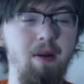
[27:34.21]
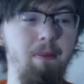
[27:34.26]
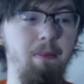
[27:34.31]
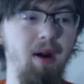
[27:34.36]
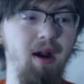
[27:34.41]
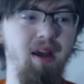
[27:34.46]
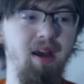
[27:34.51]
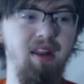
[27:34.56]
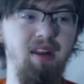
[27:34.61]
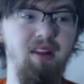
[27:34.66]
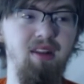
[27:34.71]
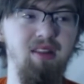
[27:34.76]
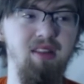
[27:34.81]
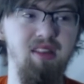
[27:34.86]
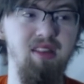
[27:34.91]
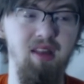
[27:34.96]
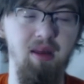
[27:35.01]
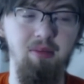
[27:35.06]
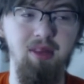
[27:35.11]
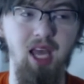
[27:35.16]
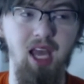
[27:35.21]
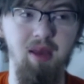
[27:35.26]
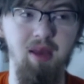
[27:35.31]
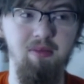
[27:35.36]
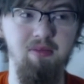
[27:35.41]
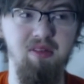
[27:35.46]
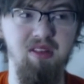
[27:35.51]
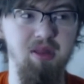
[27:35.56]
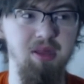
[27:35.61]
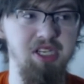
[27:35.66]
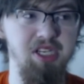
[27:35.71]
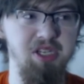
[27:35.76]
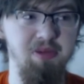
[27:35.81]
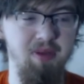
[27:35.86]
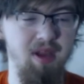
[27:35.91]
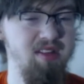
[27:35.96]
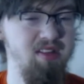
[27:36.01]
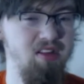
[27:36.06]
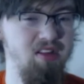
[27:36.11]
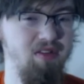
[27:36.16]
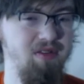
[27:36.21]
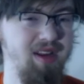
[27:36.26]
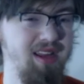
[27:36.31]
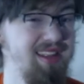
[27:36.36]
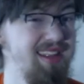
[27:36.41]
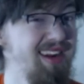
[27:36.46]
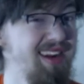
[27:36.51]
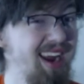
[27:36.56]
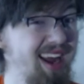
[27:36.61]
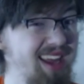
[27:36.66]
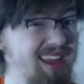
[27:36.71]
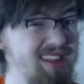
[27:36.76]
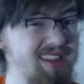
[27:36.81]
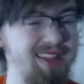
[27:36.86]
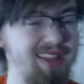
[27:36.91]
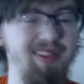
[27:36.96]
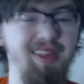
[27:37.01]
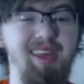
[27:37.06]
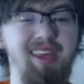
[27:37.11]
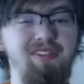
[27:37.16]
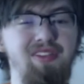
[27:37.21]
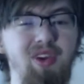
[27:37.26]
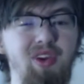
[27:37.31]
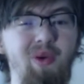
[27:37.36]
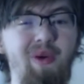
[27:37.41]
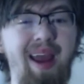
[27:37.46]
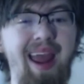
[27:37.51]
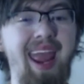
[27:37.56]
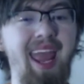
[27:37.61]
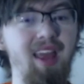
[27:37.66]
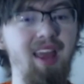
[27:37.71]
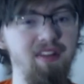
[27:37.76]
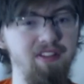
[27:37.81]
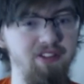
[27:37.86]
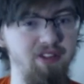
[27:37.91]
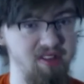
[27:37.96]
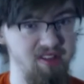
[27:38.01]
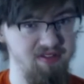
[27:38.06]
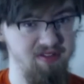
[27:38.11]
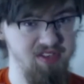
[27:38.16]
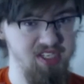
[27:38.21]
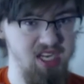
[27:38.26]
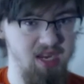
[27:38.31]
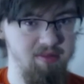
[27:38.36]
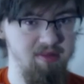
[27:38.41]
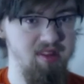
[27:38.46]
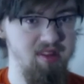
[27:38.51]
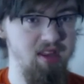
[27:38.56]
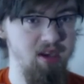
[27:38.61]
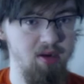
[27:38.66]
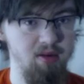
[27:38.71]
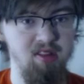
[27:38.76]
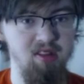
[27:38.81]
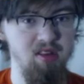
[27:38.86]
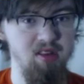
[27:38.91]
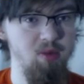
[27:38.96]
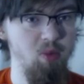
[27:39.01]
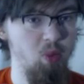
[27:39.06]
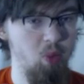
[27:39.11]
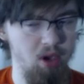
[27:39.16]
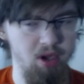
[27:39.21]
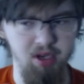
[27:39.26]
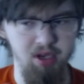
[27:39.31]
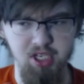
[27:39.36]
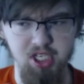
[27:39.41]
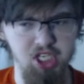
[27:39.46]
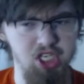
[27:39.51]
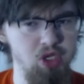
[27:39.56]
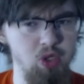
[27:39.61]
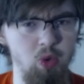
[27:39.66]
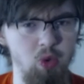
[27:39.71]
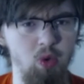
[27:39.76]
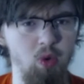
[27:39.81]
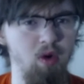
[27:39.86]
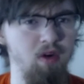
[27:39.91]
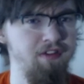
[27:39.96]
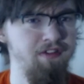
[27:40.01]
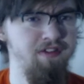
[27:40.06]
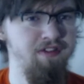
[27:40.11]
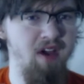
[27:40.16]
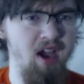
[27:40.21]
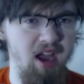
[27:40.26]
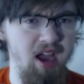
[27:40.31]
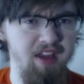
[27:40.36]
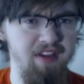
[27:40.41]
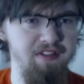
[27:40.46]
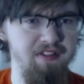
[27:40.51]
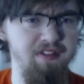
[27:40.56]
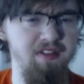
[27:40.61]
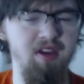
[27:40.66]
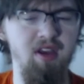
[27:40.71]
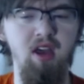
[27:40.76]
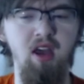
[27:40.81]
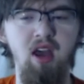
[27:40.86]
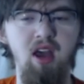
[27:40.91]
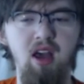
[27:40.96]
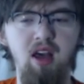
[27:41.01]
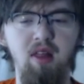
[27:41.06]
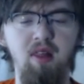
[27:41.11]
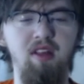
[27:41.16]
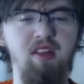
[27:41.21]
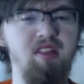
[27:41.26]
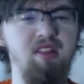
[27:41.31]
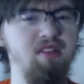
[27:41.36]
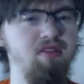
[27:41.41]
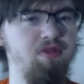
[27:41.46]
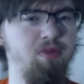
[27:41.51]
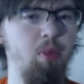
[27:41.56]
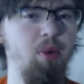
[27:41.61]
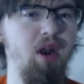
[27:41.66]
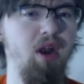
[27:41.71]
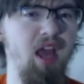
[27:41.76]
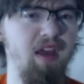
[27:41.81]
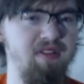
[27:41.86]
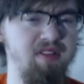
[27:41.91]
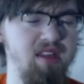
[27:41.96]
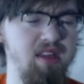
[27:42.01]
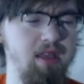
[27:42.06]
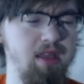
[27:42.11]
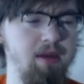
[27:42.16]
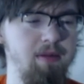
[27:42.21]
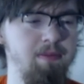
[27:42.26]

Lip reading: But sometimes the Japan server gets nice and they give you handfuls of gems, 1, 2, or 5. This is from what I've seen.